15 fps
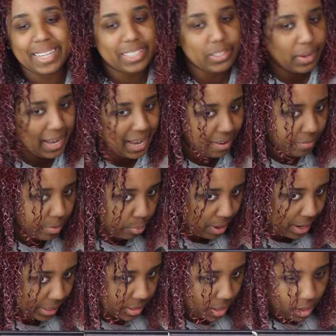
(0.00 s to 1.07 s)
So I have the
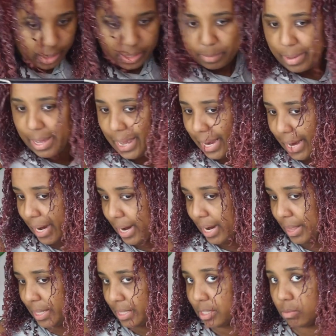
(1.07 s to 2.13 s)
product all in my hair,
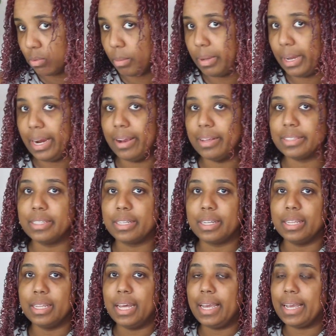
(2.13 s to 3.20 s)
and this is what my hair is
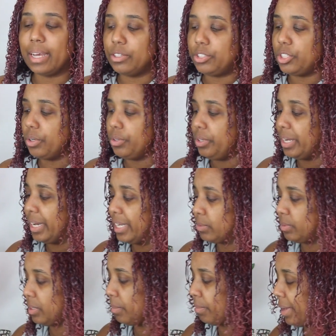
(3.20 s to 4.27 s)
looking like. I'll show you guys what the